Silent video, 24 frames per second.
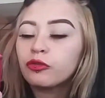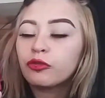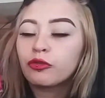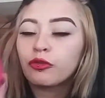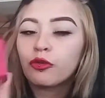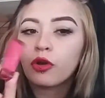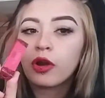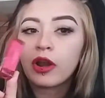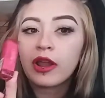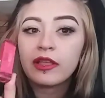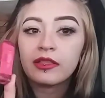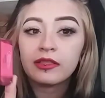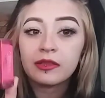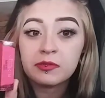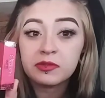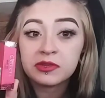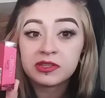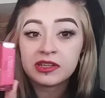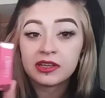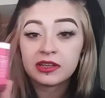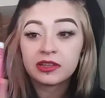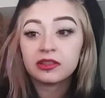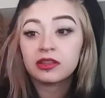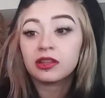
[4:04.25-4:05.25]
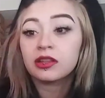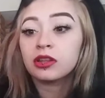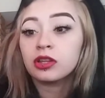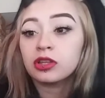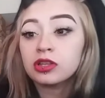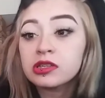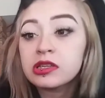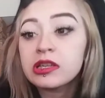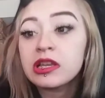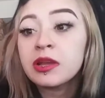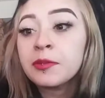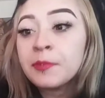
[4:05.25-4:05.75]
for a lipstick that
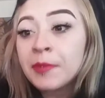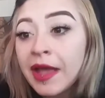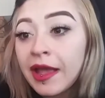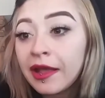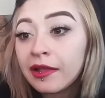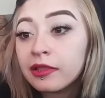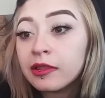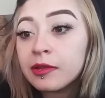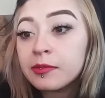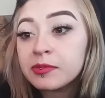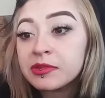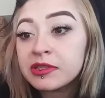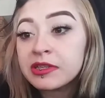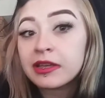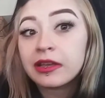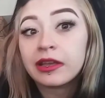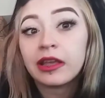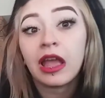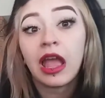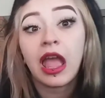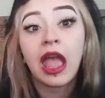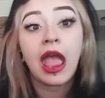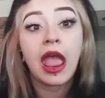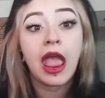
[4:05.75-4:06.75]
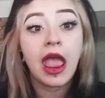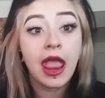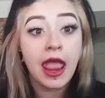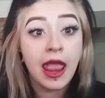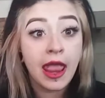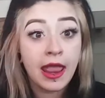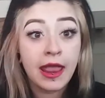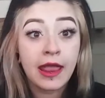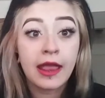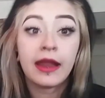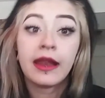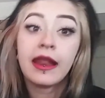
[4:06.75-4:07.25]
looks like a MAC lipstick
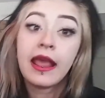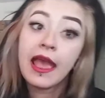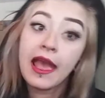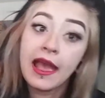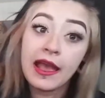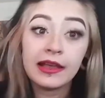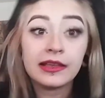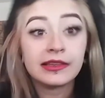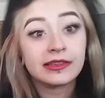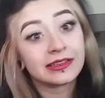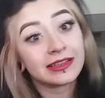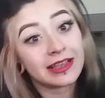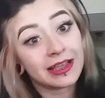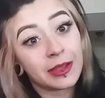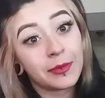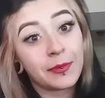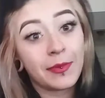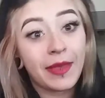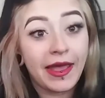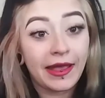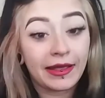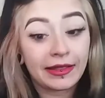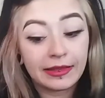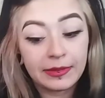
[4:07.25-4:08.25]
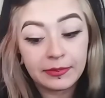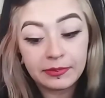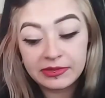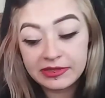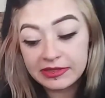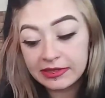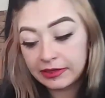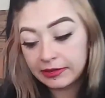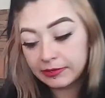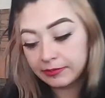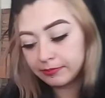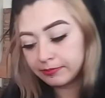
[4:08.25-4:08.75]
and acts like a MAC
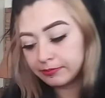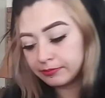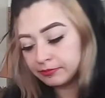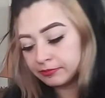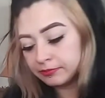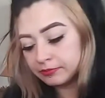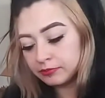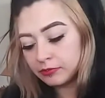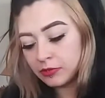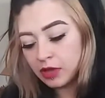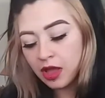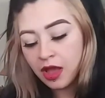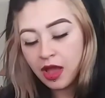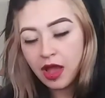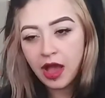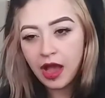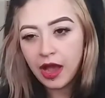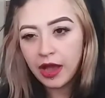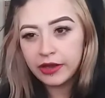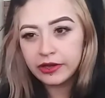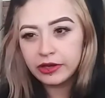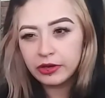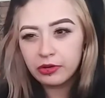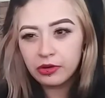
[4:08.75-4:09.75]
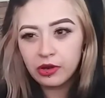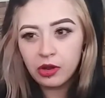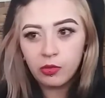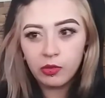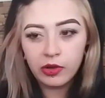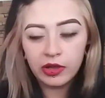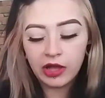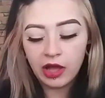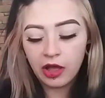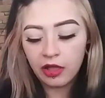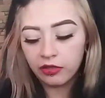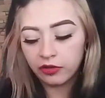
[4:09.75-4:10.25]
lipstick. I don't know
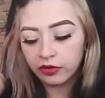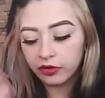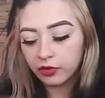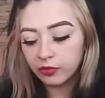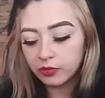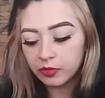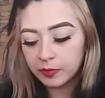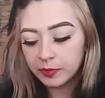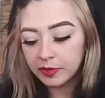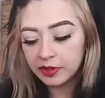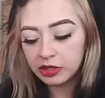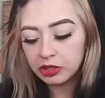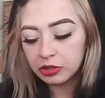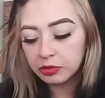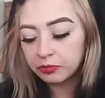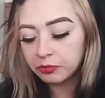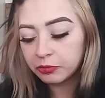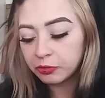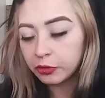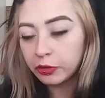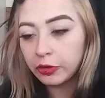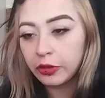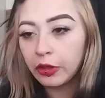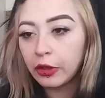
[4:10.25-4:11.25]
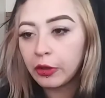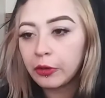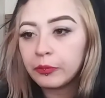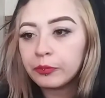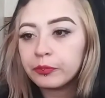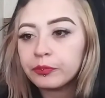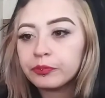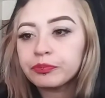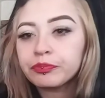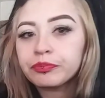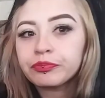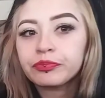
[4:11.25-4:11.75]
what color it would be a dupe for, though.
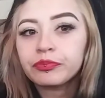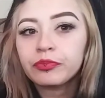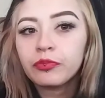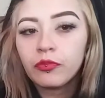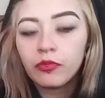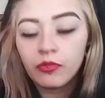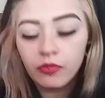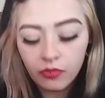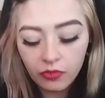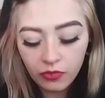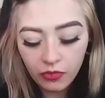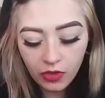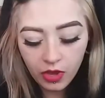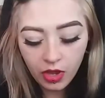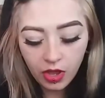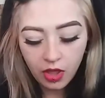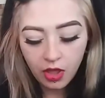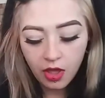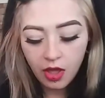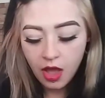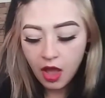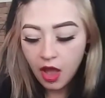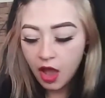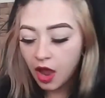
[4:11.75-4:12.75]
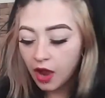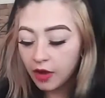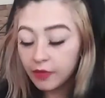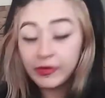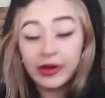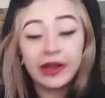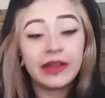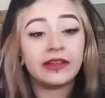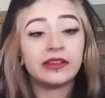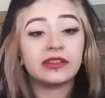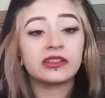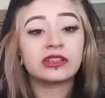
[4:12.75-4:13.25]

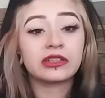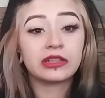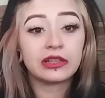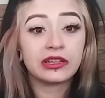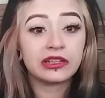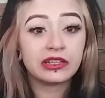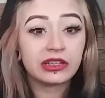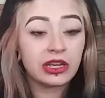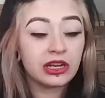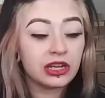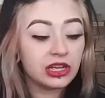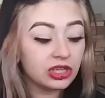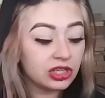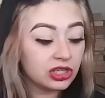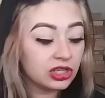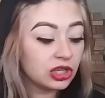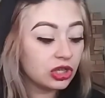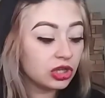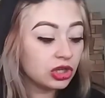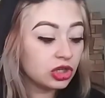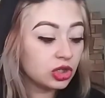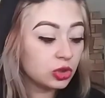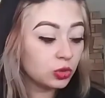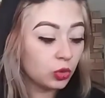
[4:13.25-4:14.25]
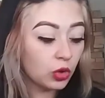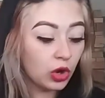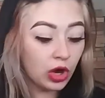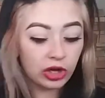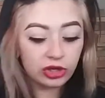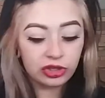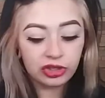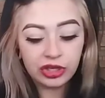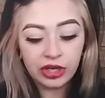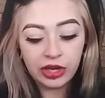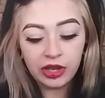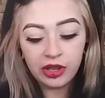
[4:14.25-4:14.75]
Alright, so let's get into the
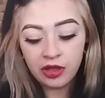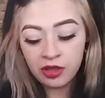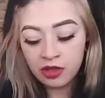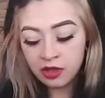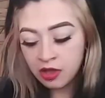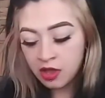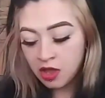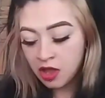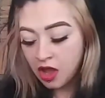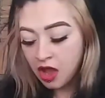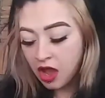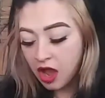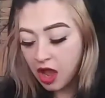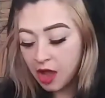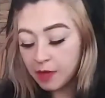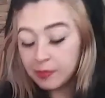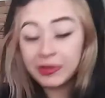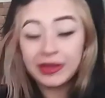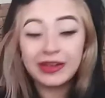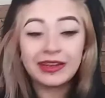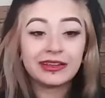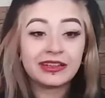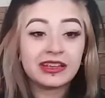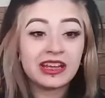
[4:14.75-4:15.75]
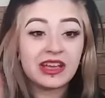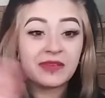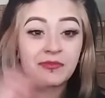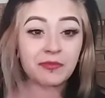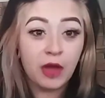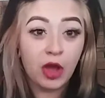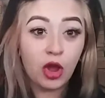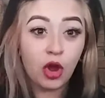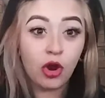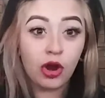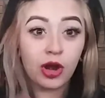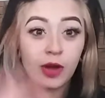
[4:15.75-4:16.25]
swatching. I'm going to take
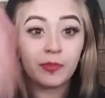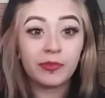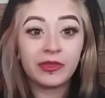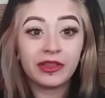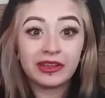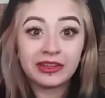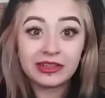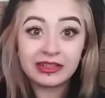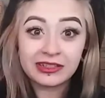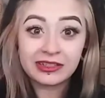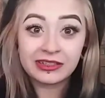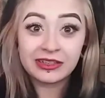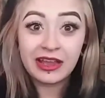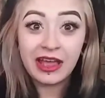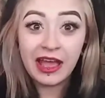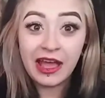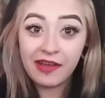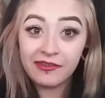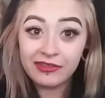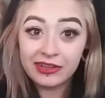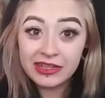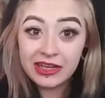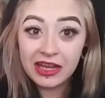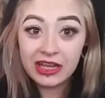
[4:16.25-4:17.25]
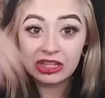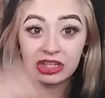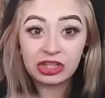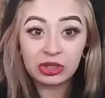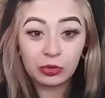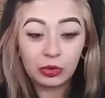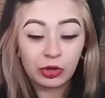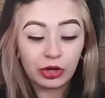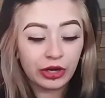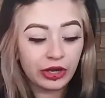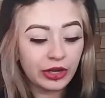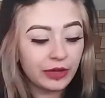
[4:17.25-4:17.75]
my arm that doesn't have a
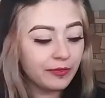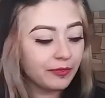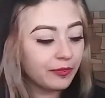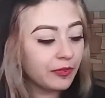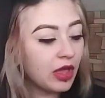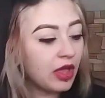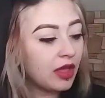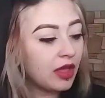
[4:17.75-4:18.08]
tattoo on it.